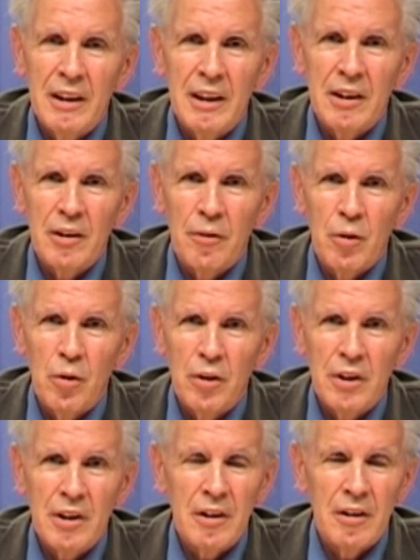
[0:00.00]
this is of
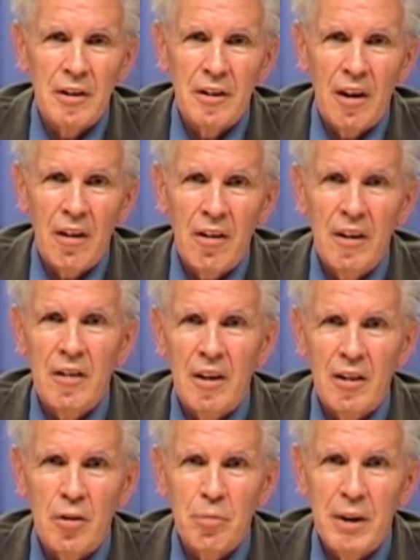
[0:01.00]
course nothing
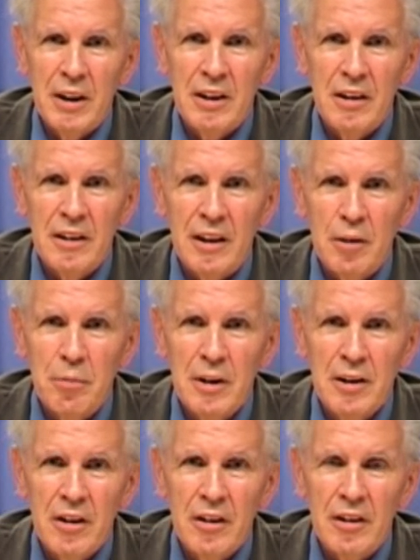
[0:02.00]
that the patients
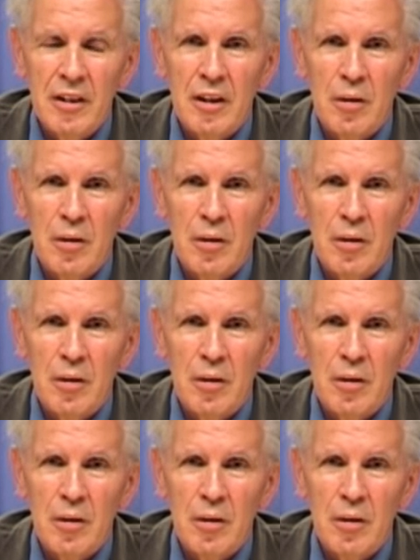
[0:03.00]
experienced.